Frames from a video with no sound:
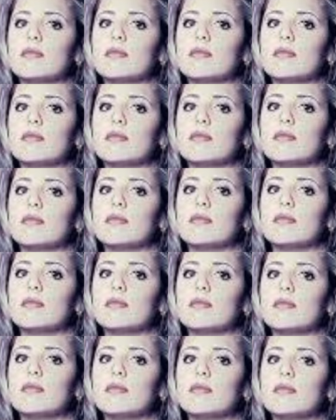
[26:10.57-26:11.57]

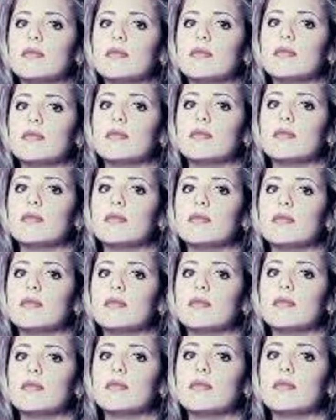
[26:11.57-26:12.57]

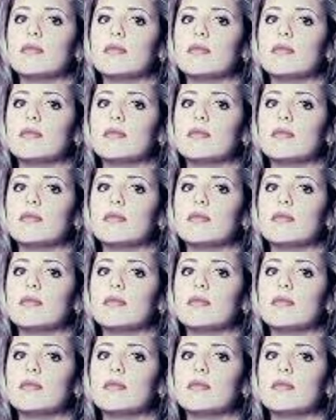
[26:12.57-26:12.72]
[no speech]